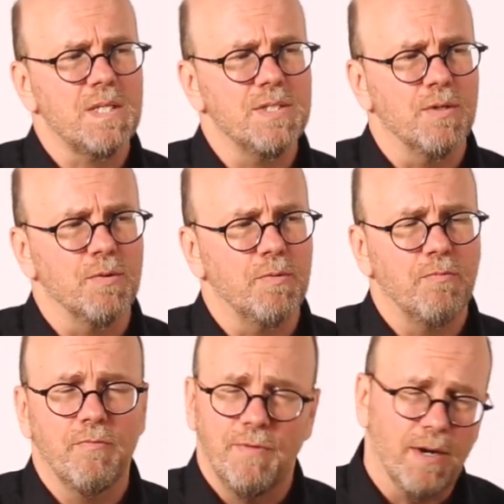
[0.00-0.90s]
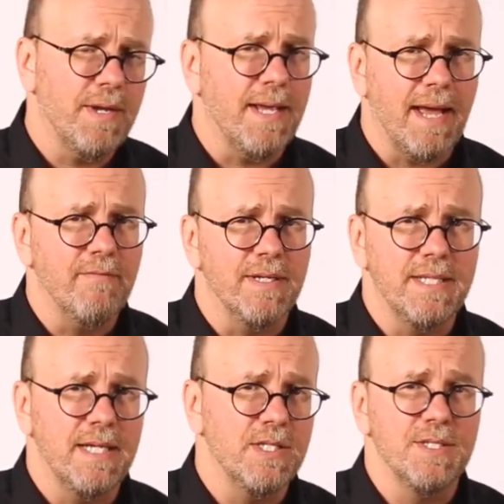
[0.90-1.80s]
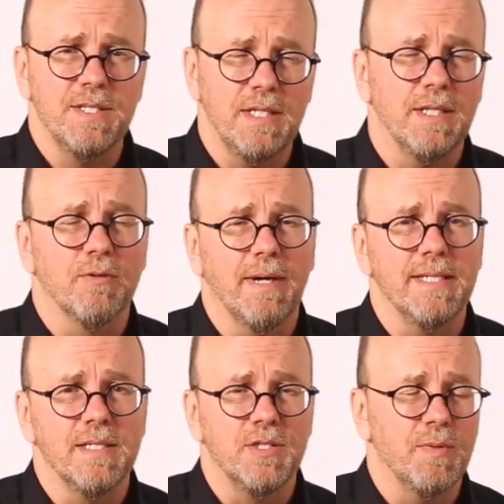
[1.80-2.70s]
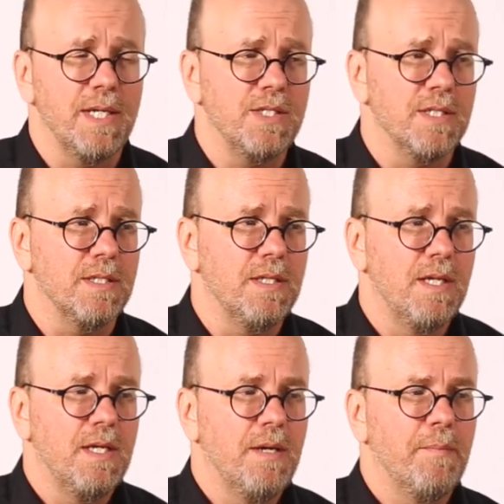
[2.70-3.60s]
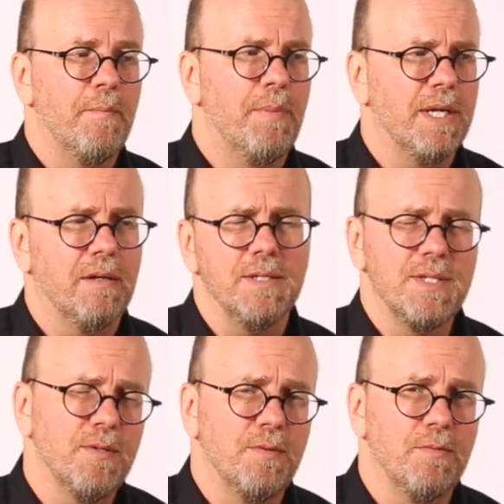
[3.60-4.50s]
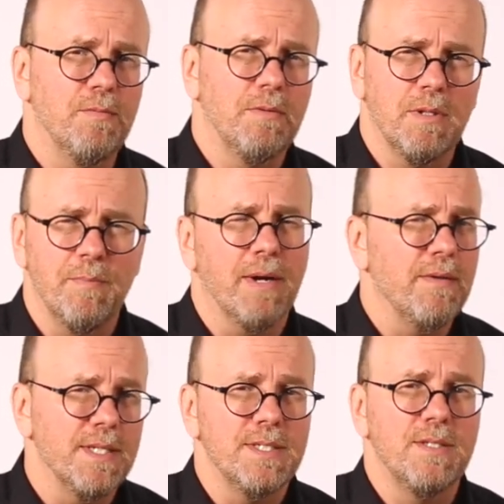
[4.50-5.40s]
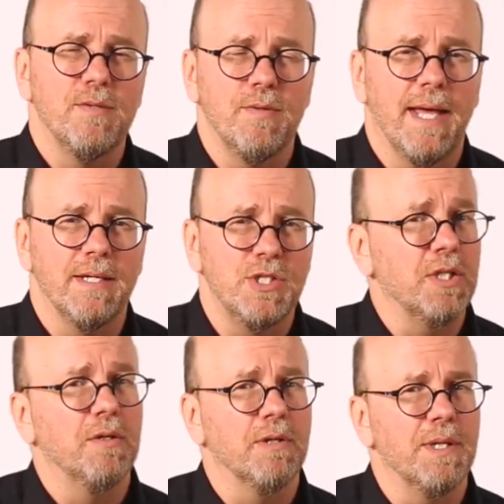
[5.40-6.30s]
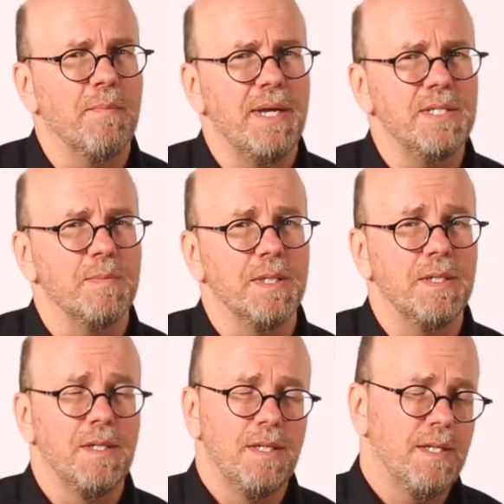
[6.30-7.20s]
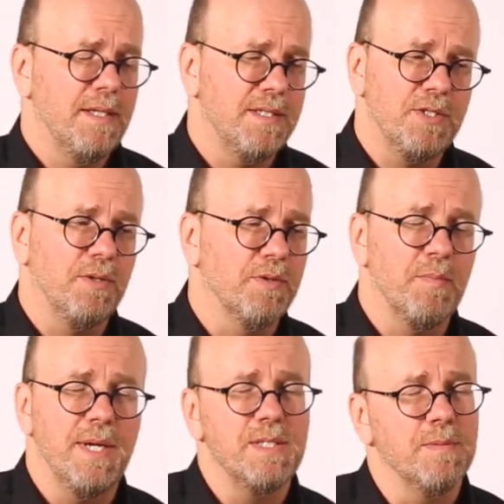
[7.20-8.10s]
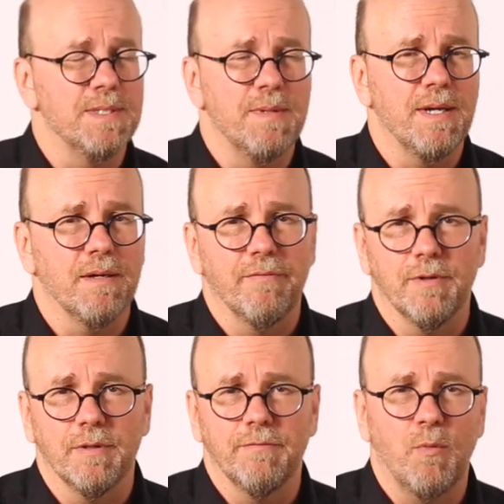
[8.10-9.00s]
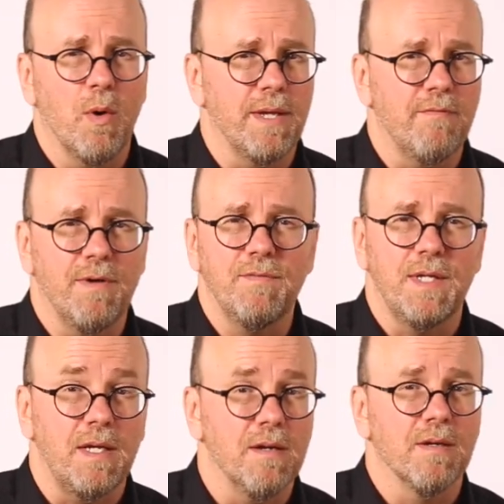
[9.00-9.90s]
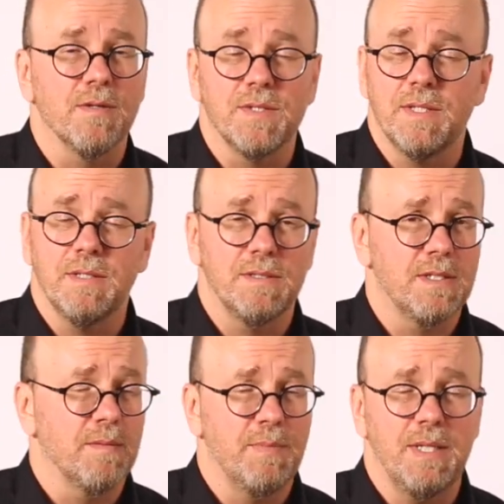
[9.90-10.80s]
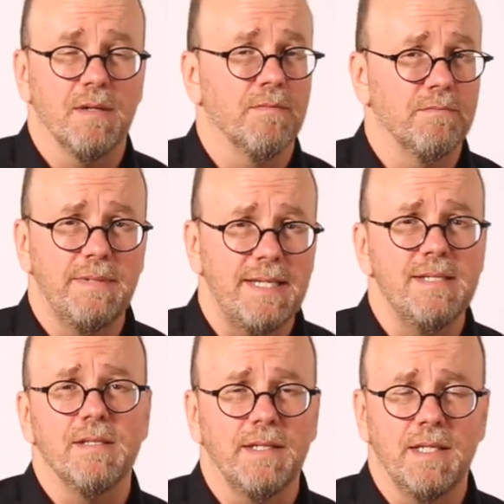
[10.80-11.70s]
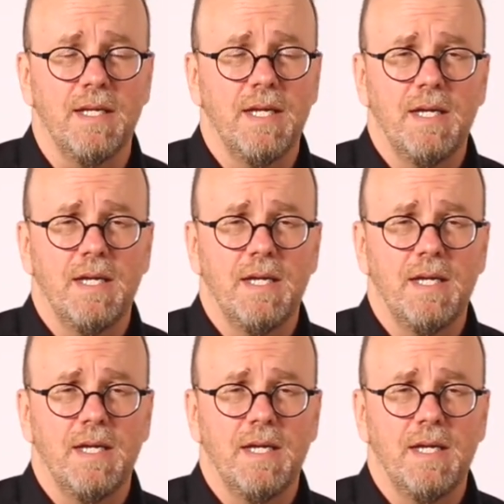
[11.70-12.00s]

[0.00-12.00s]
So very advantageous in the right situation, but also compare this to that chiller in the basement. That chiller in the basement's there for 40, 50 years, and it's going to be there easily